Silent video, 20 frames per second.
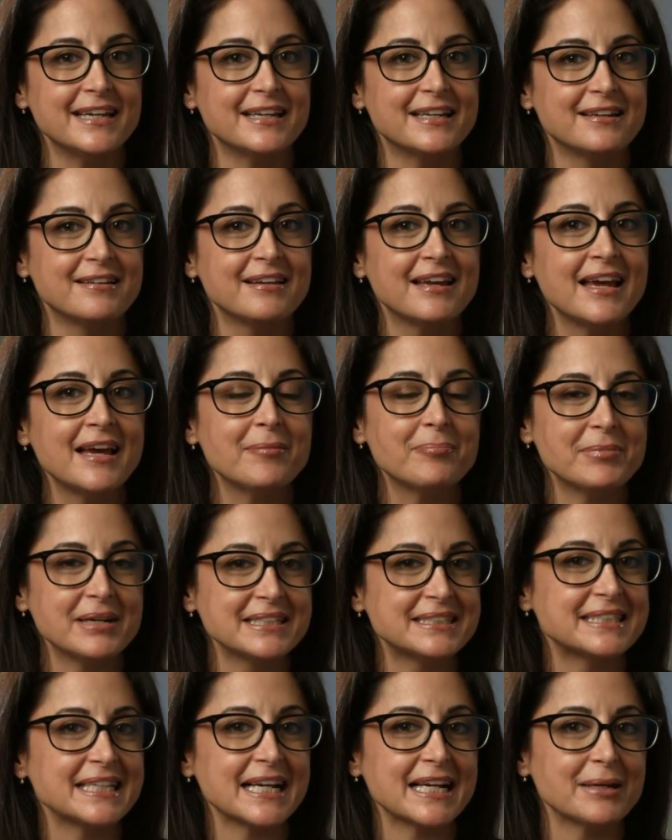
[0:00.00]
and my
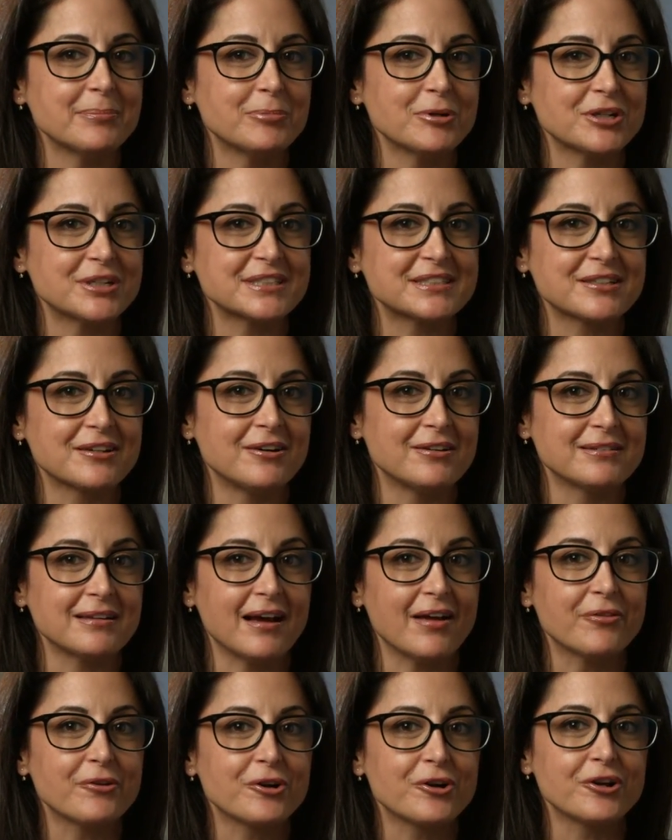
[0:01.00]
second book is called
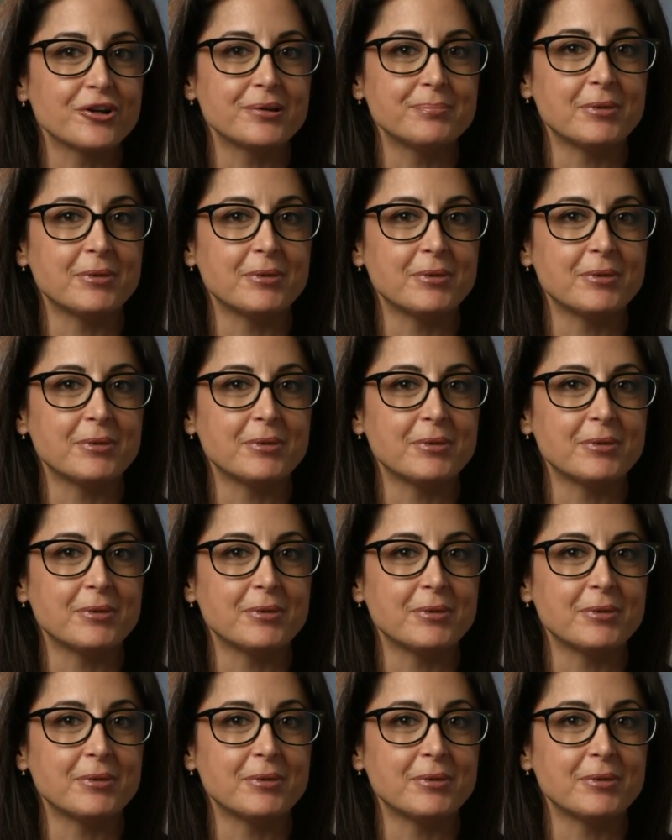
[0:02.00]
Otherhood,